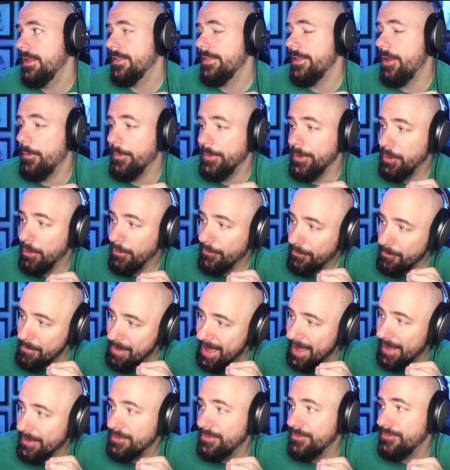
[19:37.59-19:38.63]
Now we go from
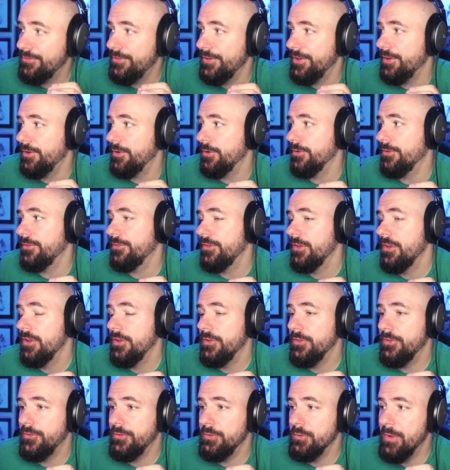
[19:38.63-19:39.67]
action figures
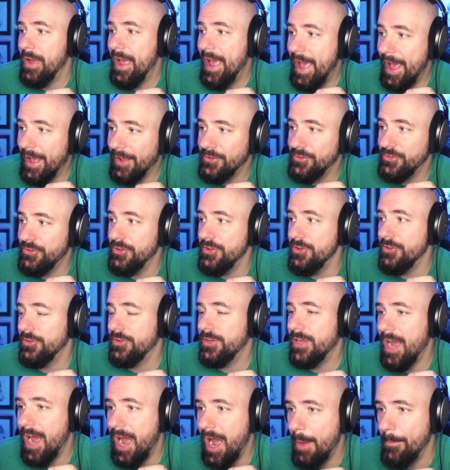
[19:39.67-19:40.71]
to action
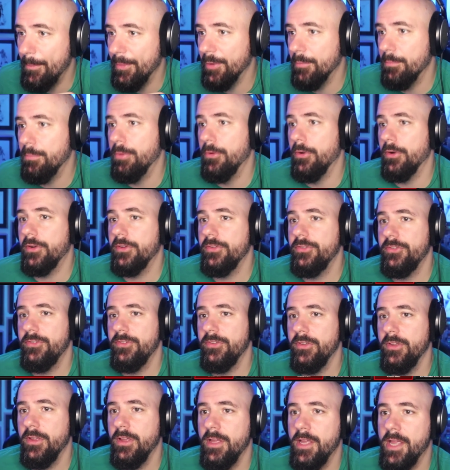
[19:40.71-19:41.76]
comic books